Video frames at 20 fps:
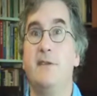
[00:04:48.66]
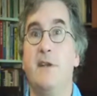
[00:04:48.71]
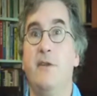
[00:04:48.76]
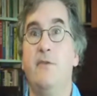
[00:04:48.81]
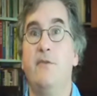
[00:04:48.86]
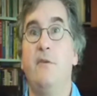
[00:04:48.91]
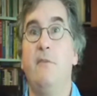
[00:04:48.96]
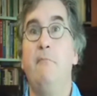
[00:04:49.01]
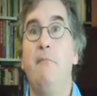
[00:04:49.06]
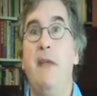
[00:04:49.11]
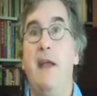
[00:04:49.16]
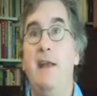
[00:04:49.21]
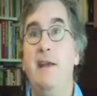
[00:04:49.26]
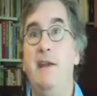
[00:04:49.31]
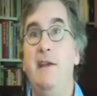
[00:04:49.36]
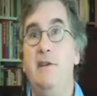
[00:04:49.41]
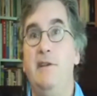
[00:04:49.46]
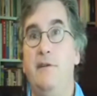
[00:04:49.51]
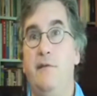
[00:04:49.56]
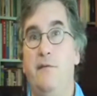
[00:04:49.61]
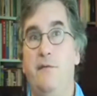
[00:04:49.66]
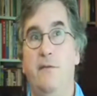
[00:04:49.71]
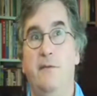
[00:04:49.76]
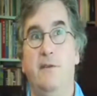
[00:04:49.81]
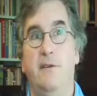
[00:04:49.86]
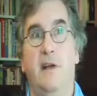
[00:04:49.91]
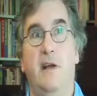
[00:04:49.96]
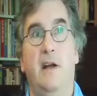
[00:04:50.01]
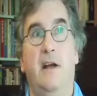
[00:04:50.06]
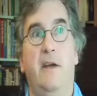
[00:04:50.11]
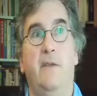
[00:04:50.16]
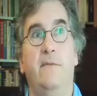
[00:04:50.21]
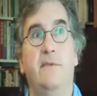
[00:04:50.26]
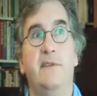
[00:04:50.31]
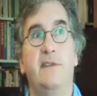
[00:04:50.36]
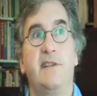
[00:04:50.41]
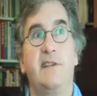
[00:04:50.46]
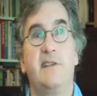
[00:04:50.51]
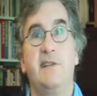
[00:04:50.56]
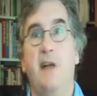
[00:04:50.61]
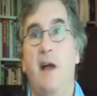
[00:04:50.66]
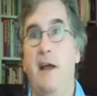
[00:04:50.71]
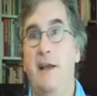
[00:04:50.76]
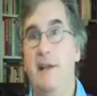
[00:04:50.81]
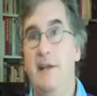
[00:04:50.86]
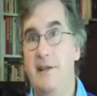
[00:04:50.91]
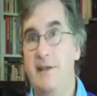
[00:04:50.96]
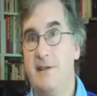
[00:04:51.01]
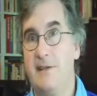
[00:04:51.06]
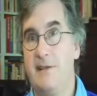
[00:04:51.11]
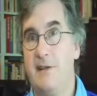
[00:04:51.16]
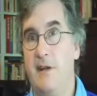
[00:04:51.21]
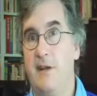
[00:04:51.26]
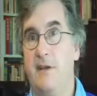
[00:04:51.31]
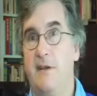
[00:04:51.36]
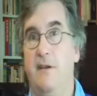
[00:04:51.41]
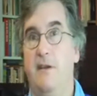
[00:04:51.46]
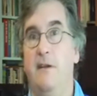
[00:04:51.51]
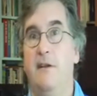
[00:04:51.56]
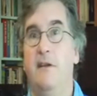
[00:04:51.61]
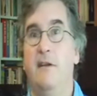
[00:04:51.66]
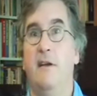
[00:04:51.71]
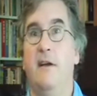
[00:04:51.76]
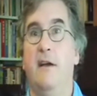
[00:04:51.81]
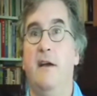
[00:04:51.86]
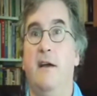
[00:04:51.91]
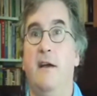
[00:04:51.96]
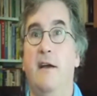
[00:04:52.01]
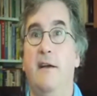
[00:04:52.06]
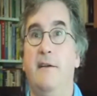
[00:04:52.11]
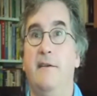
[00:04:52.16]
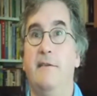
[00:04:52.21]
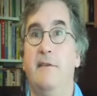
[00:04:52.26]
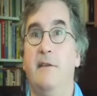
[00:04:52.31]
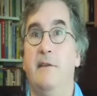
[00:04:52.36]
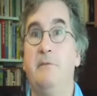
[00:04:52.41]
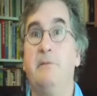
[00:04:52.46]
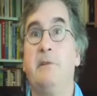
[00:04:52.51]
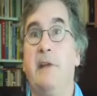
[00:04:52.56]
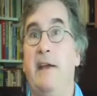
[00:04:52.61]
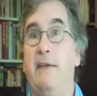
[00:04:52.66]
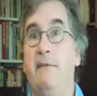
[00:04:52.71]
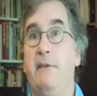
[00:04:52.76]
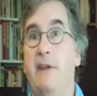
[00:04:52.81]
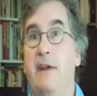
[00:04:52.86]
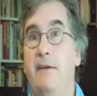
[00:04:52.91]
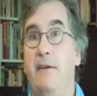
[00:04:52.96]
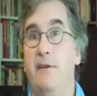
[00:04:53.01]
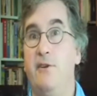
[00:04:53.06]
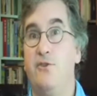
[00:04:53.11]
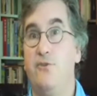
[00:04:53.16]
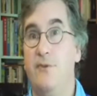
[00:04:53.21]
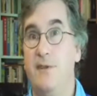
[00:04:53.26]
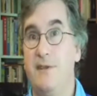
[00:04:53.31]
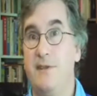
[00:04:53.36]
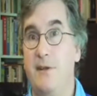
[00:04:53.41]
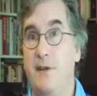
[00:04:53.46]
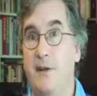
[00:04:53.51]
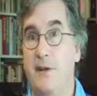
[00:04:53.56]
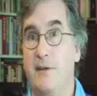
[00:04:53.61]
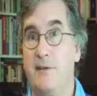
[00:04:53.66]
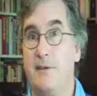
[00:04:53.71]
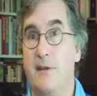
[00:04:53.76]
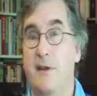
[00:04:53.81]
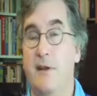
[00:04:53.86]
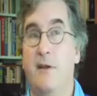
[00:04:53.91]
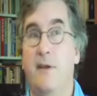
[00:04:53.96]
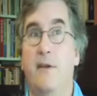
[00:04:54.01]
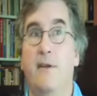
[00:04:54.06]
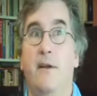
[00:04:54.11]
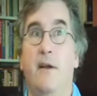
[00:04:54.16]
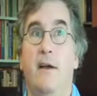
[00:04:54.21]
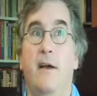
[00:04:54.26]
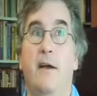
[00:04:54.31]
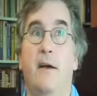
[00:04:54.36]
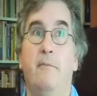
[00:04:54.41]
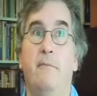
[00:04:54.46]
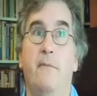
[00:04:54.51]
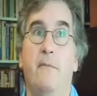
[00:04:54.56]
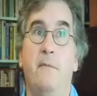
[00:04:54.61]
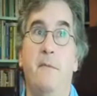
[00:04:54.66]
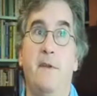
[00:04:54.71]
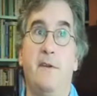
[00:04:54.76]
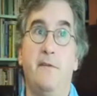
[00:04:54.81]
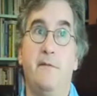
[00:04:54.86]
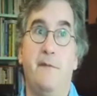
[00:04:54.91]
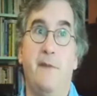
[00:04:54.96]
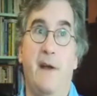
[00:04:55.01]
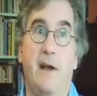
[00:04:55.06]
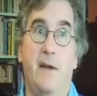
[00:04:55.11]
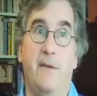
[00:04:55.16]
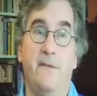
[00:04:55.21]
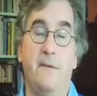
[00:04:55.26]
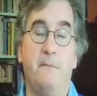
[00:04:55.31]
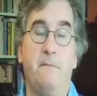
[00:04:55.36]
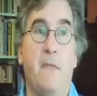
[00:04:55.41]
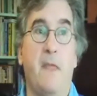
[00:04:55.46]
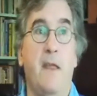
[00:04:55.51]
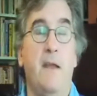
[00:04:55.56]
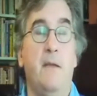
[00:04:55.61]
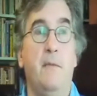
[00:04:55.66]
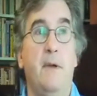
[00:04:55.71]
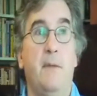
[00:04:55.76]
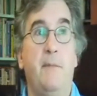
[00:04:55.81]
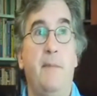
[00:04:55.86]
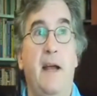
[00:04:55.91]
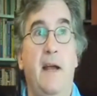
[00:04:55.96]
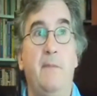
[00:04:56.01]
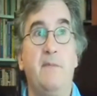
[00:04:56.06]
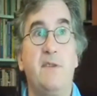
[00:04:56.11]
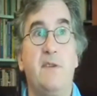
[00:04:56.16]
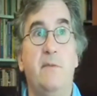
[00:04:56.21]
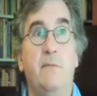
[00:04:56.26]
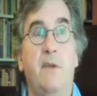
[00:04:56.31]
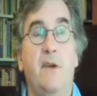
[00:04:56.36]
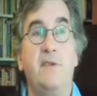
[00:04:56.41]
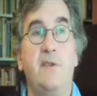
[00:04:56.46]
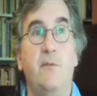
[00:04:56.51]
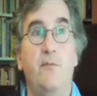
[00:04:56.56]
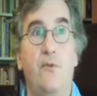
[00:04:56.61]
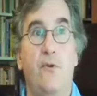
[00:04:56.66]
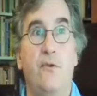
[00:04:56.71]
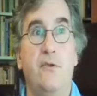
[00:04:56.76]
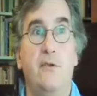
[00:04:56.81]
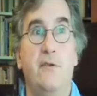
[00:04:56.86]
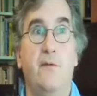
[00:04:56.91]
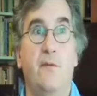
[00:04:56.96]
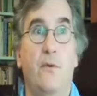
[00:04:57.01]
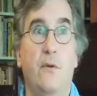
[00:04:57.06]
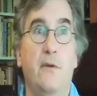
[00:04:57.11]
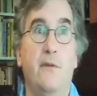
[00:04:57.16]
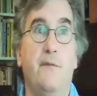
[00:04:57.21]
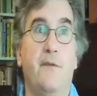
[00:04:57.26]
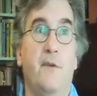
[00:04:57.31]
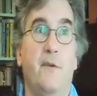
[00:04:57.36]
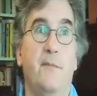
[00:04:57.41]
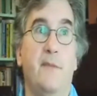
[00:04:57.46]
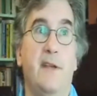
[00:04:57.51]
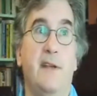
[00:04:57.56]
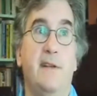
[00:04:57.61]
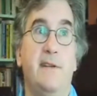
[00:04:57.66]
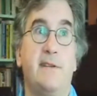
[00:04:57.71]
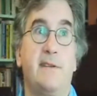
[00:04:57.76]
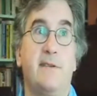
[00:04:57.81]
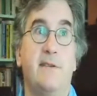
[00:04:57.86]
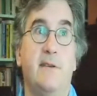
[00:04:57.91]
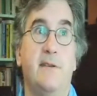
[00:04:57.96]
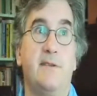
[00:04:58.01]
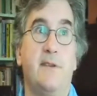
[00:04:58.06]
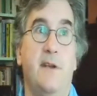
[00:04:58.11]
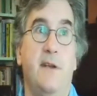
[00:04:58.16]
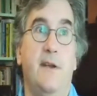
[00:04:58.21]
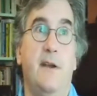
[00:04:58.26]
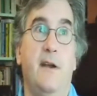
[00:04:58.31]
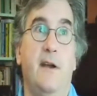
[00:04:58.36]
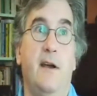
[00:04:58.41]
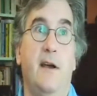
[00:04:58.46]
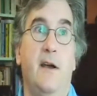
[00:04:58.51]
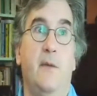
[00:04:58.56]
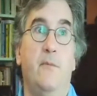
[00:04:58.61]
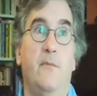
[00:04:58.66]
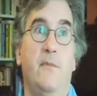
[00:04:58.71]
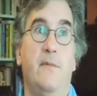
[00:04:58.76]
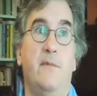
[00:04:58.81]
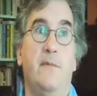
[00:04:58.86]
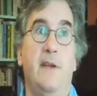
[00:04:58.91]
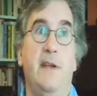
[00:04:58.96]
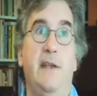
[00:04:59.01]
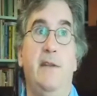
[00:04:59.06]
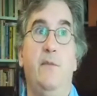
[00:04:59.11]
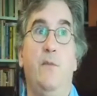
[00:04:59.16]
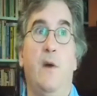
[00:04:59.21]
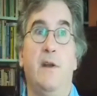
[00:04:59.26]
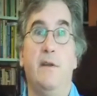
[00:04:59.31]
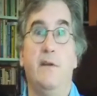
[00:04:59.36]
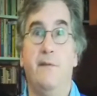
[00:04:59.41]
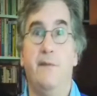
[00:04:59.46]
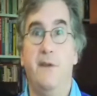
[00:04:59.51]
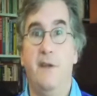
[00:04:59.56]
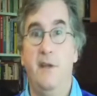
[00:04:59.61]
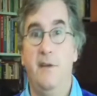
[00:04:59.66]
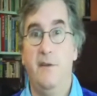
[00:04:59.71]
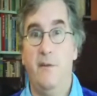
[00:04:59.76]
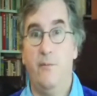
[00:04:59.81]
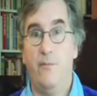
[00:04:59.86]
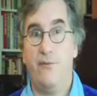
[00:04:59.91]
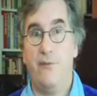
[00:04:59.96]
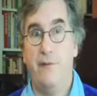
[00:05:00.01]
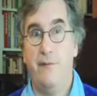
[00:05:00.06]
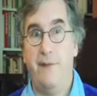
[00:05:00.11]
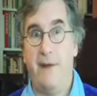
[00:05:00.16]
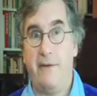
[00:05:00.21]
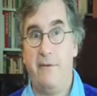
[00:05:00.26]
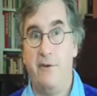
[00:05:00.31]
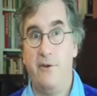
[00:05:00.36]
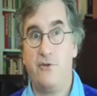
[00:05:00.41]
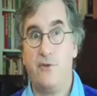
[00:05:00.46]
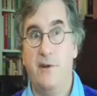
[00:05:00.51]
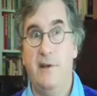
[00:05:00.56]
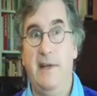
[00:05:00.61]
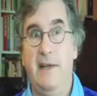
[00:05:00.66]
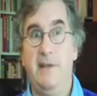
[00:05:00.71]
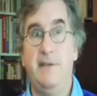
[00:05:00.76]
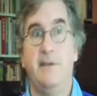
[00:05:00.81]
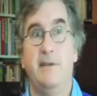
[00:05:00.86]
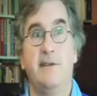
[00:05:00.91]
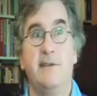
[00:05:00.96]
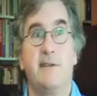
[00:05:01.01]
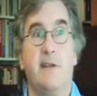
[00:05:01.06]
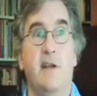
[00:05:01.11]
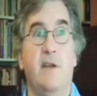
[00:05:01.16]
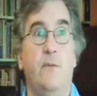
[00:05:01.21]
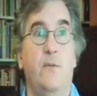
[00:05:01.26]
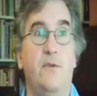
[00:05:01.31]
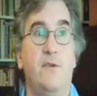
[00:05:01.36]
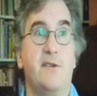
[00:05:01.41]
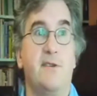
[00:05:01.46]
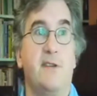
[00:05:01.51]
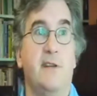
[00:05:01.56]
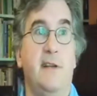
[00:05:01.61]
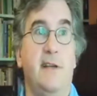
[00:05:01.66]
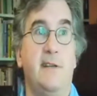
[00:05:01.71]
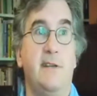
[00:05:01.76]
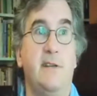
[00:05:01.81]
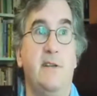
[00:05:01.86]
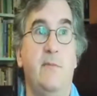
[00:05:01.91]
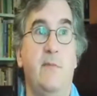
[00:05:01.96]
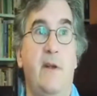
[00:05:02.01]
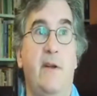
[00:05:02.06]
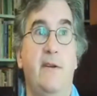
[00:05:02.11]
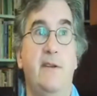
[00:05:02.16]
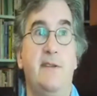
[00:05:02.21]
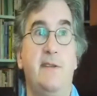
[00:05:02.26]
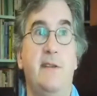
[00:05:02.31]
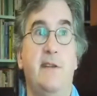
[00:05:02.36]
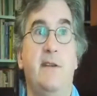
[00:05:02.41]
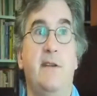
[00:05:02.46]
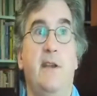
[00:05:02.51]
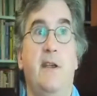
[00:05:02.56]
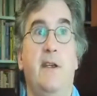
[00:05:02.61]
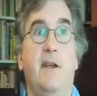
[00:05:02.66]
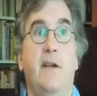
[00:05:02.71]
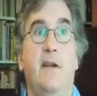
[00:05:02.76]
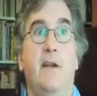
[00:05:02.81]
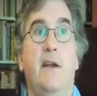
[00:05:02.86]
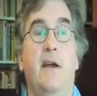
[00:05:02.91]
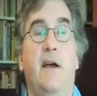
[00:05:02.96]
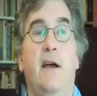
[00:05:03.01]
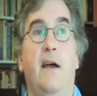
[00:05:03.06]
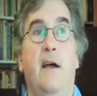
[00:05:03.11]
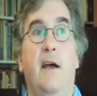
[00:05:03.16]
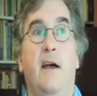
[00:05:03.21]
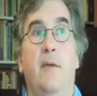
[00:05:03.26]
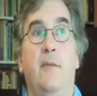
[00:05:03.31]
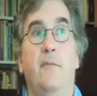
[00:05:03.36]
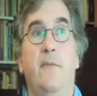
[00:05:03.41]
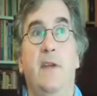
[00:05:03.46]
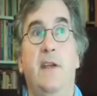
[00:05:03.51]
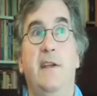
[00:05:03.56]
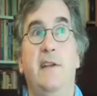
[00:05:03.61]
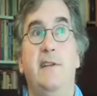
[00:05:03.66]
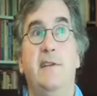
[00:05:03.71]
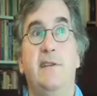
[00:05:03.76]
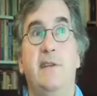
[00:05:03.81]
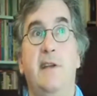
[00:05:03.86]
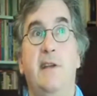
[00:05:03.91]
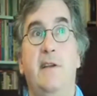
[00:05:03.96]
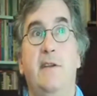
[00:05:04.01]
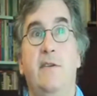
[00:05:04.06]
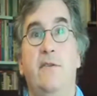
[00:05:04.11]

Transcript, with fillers: So there are many different uh, stylistic uh, char- characteristics um, that are found. But perhaps the most important of all of them is that um, in one of the, the prefatory letters, which is the letter to Mary Sidney, um, is